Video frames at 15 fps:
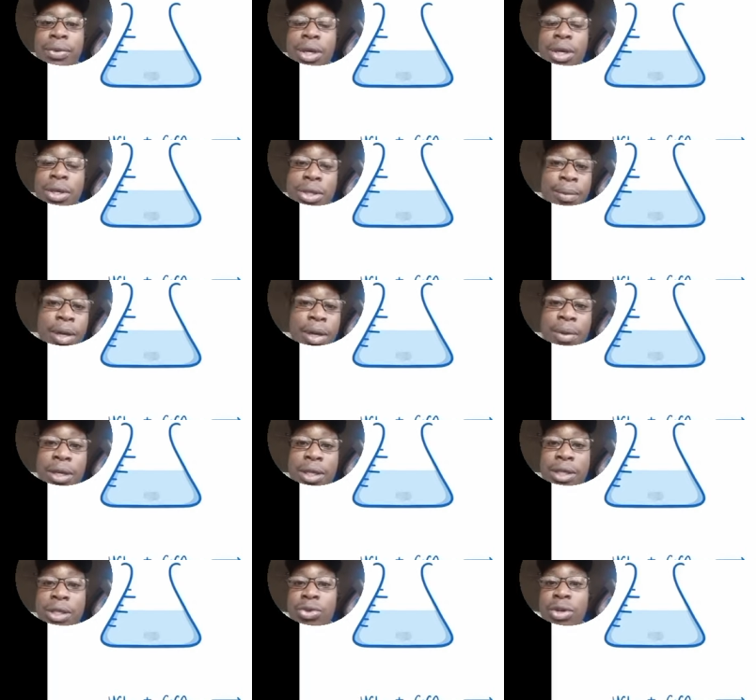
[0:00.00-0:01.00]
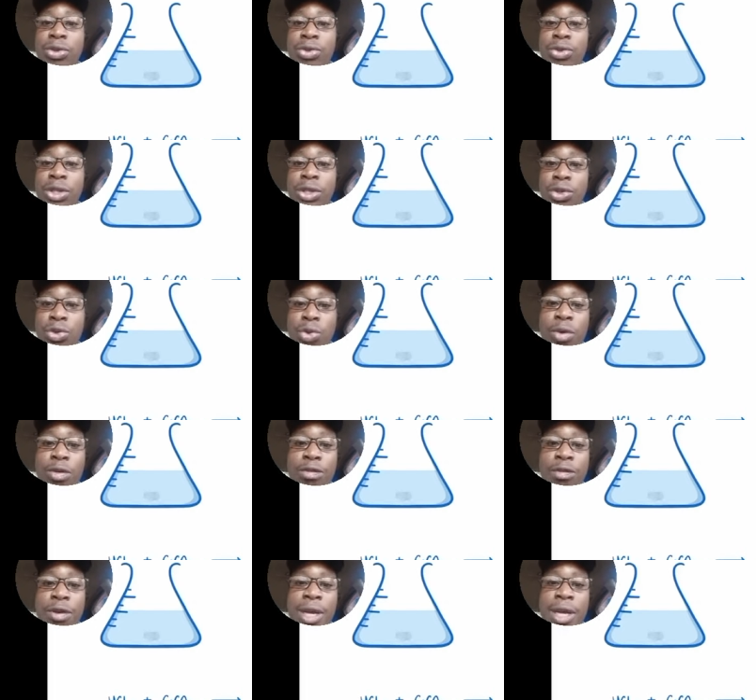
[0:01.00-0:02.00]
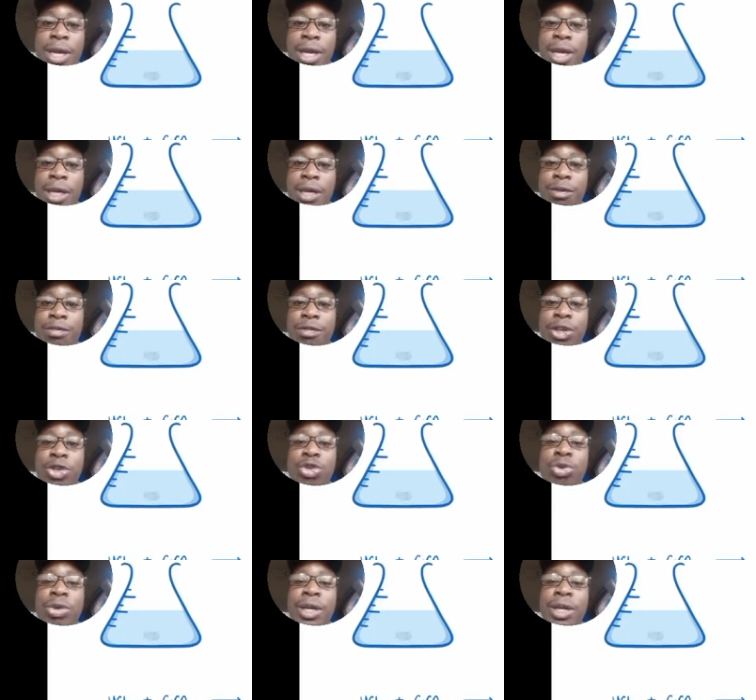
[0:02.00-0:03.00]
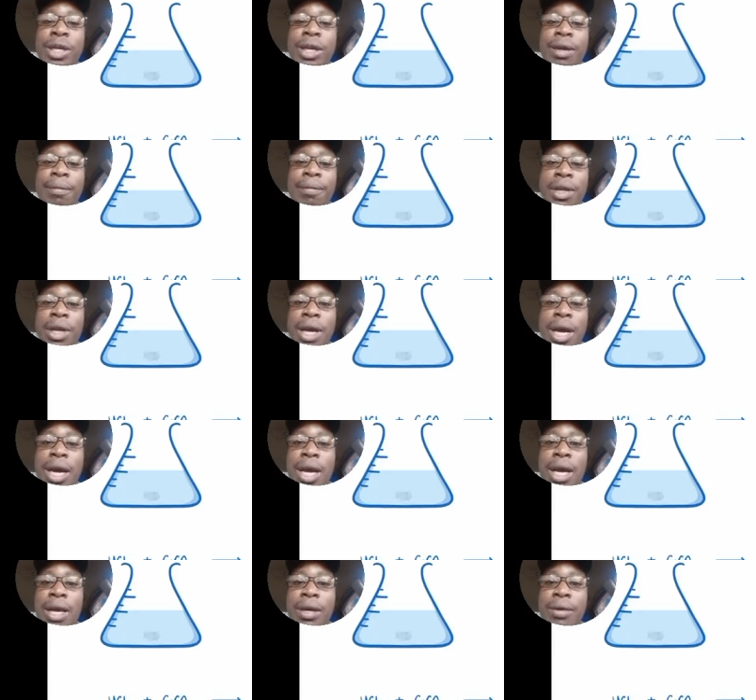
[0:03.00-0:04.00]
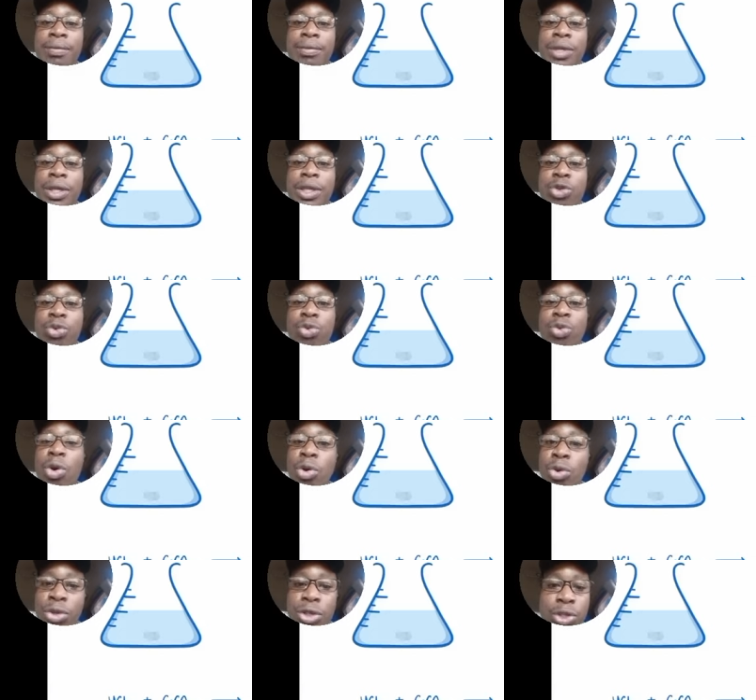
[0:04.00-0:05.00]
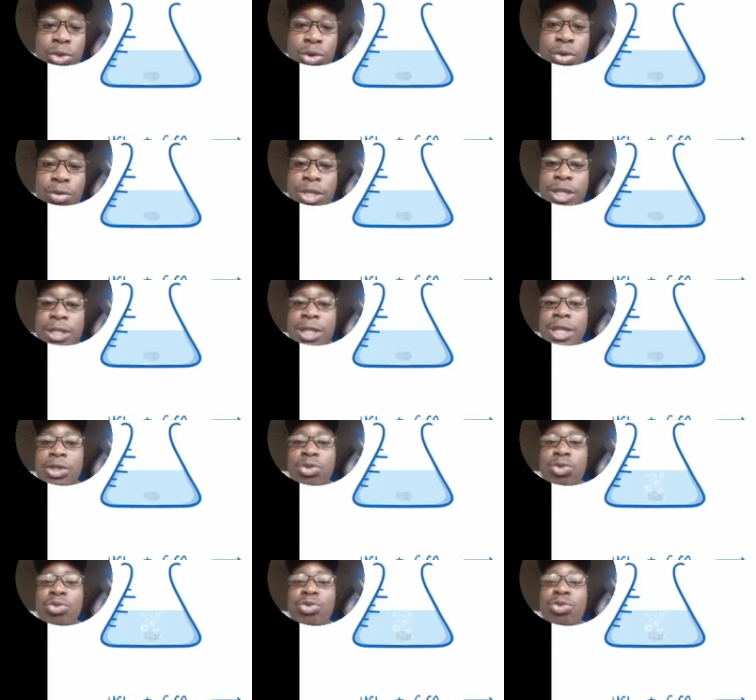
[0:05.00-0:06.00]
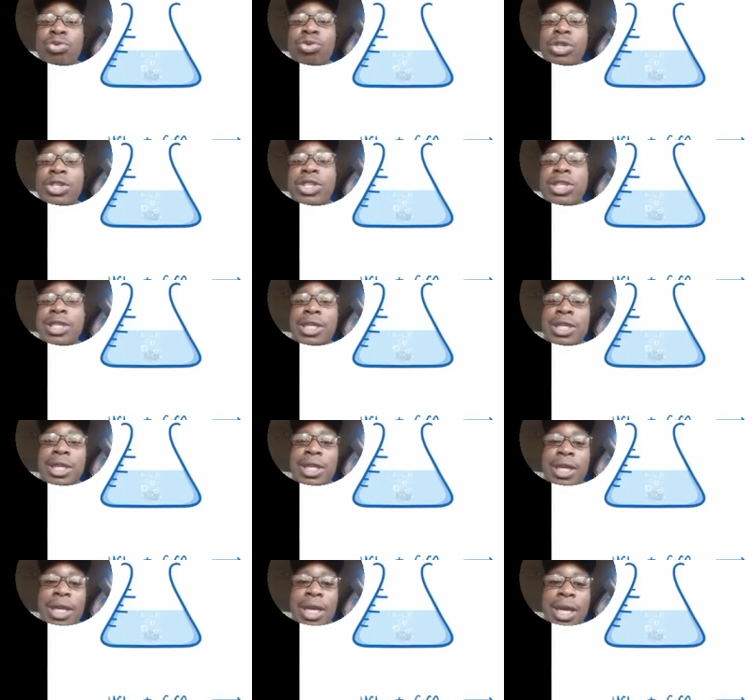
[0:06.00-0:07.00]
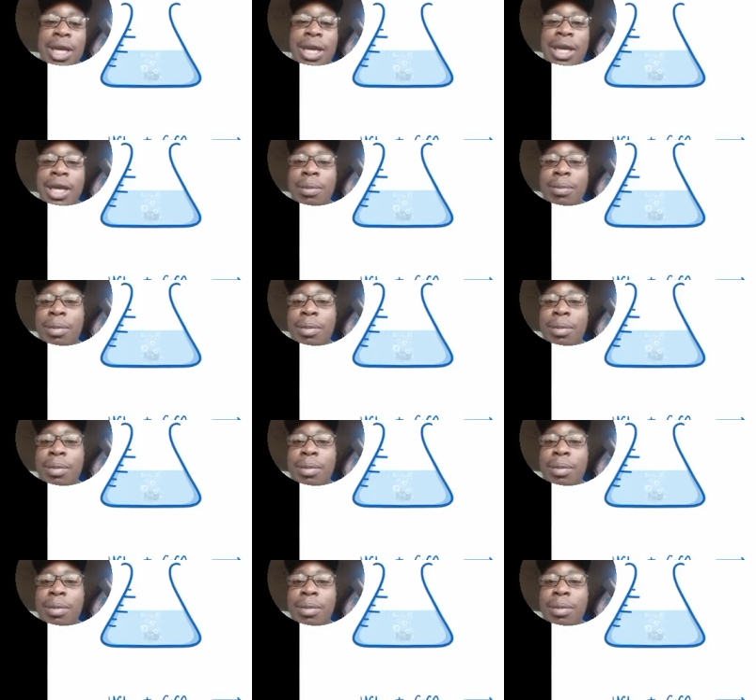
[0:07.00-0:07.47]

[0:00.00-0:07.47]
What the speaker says: calcium carbonate is going to dissolve, and eventually it will all dissolve such that you do not see any